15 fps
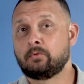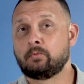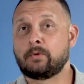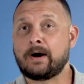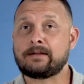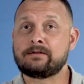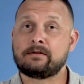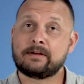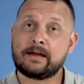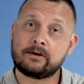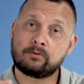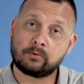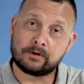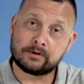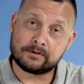rather
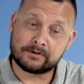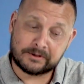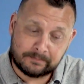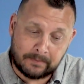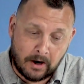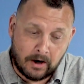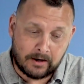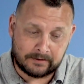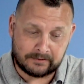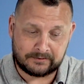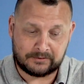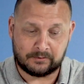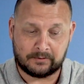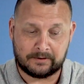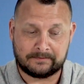than respond
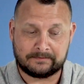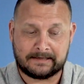to it.